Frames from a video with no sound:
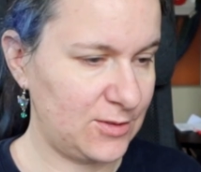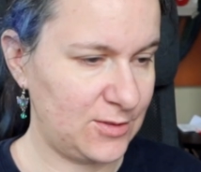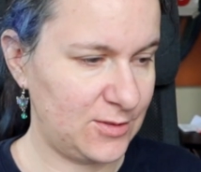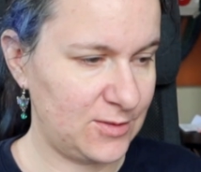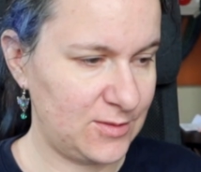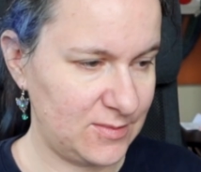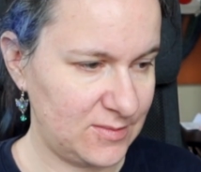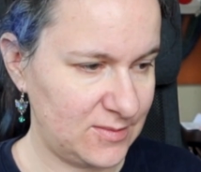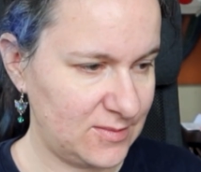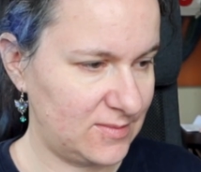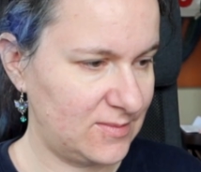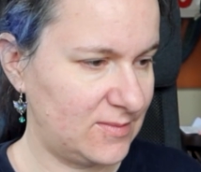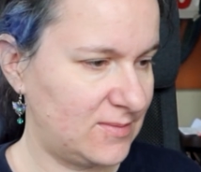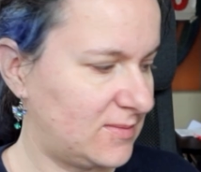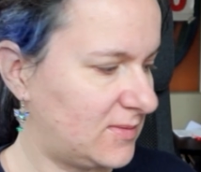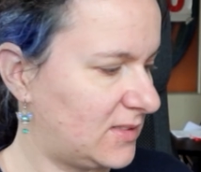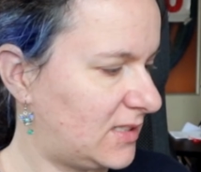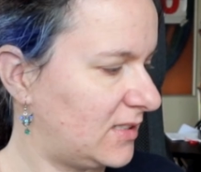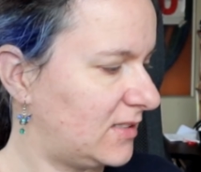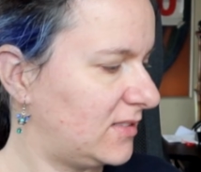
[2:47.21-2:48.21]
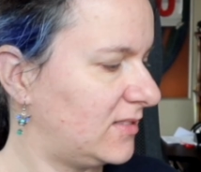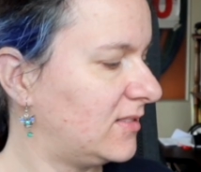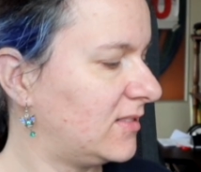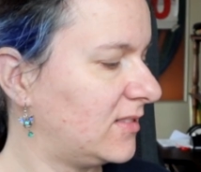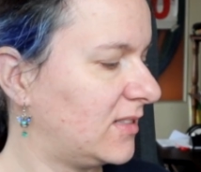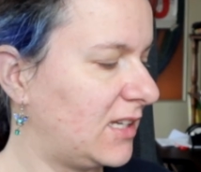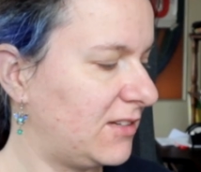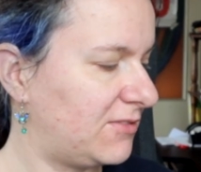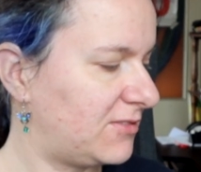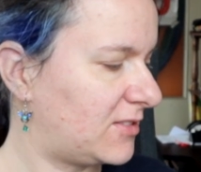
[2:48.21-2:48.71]
do the
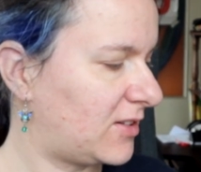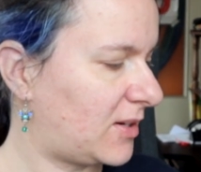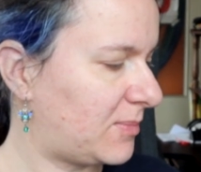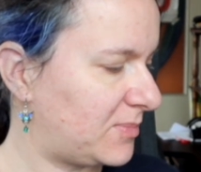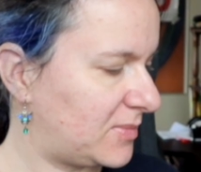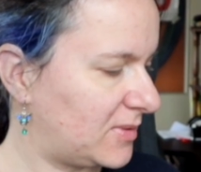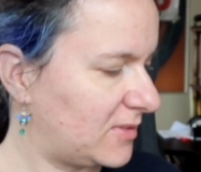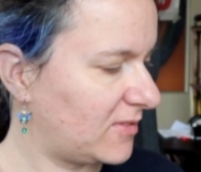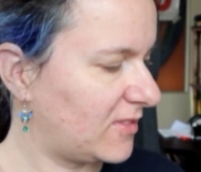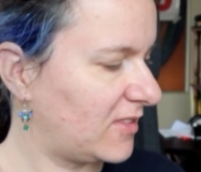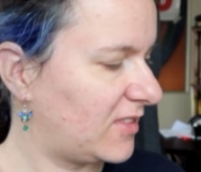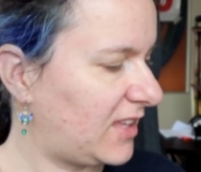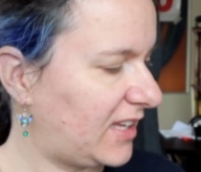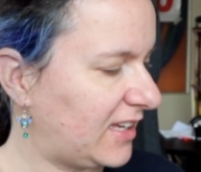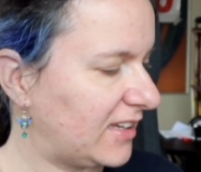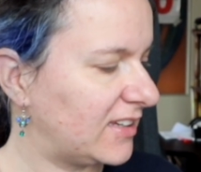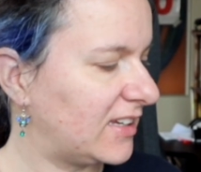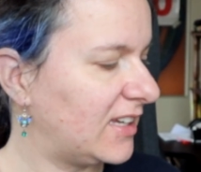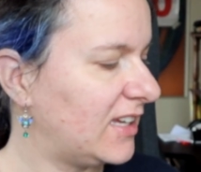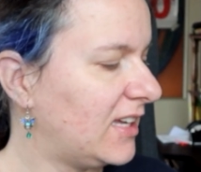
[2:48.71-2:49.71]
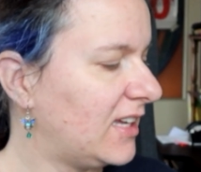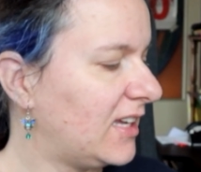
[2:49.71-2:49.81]
gift wrap thing.